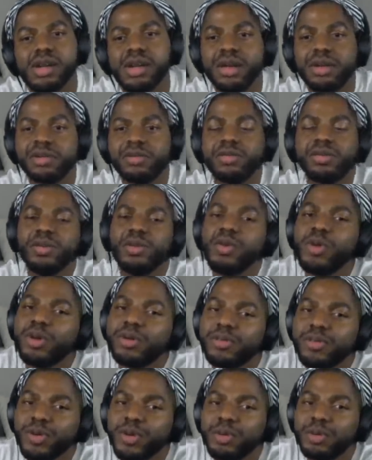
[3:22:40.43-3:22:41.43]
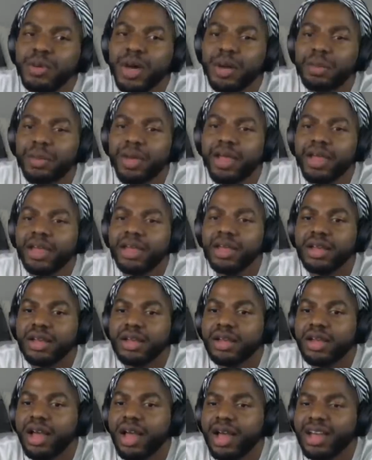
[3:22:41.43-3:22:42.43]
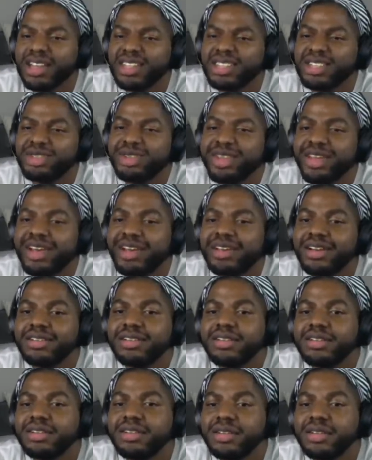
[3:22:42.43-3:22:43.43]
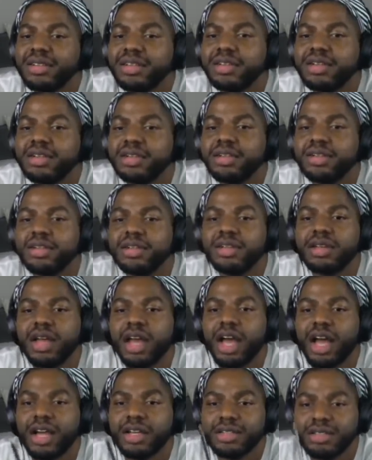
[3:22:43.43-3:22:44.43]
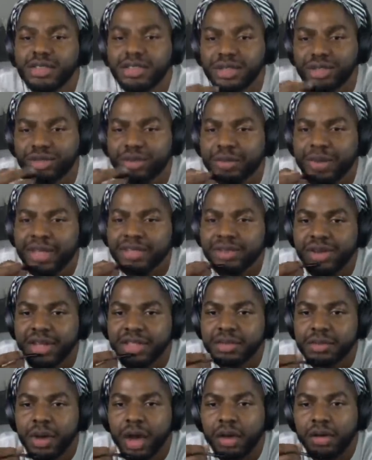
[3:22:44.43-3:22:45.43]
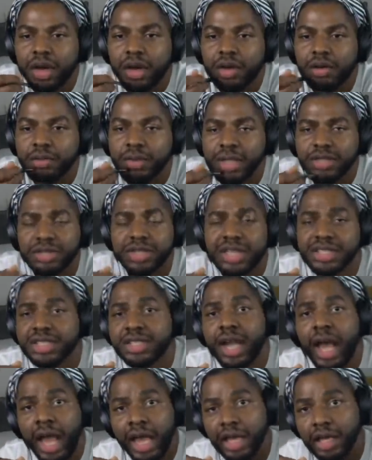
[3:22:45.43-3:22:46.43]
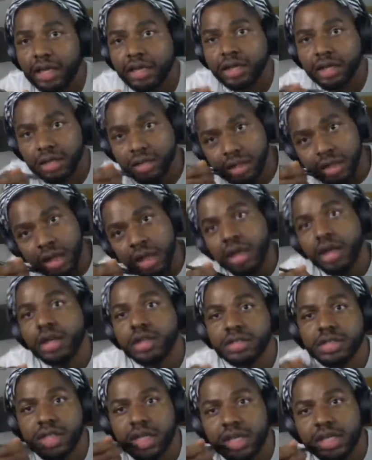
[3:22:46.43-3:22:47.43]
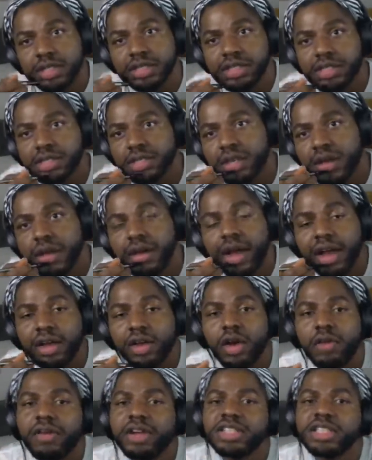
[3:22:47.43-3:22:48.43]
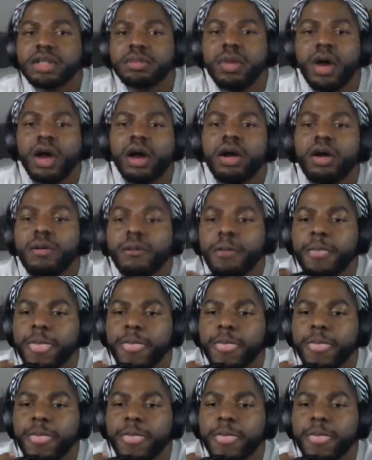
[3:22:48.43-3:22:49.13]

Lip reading: Food court food mukbang. I could do that. Shoot, I might do that tomorrow. I might do that tonight. Sis, I can go right to the mall.